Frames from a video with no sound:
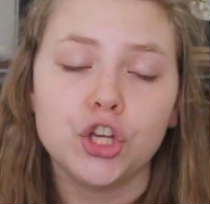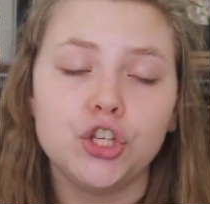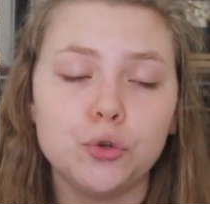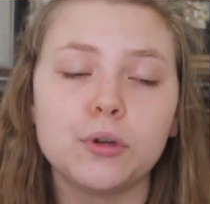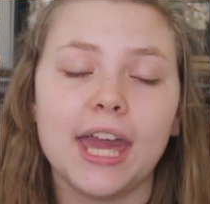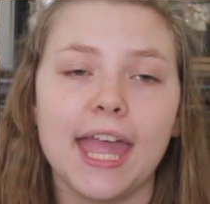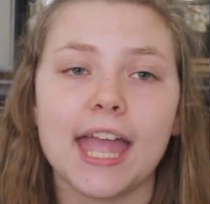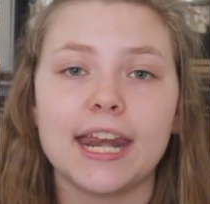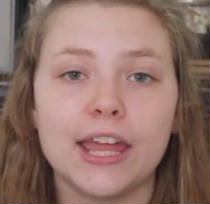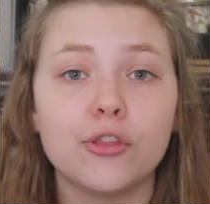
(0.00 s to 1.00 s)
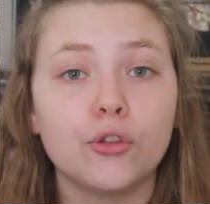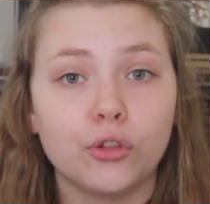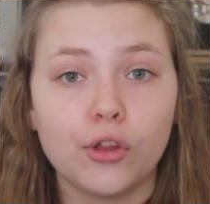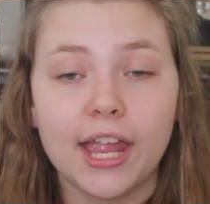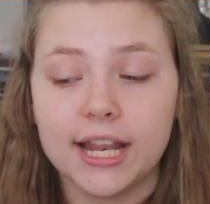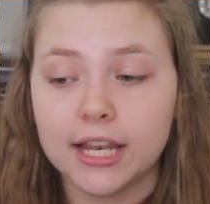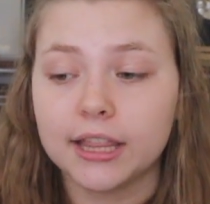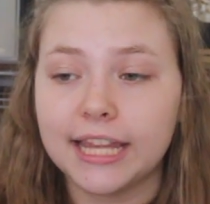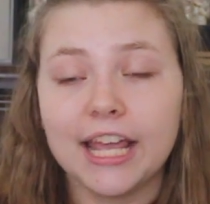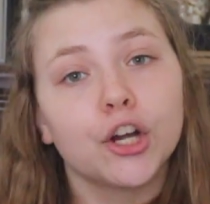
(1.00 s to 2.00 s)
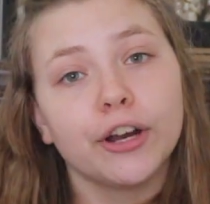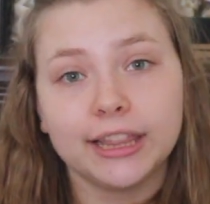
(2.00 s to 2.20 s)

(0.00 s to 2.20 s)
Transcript: you can in the in later